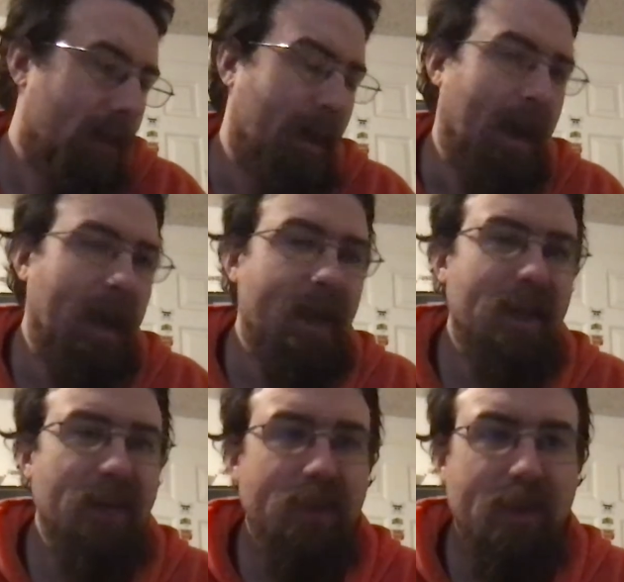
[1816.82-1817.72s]
I
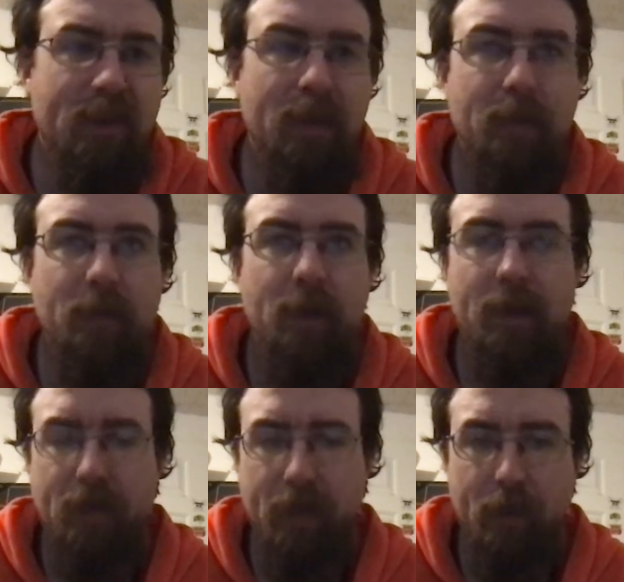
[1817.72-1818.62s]
definitely can I
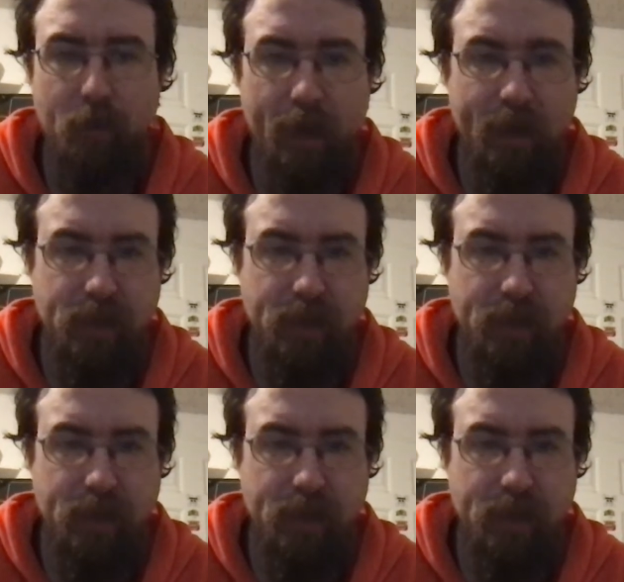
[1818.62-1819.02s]
can wait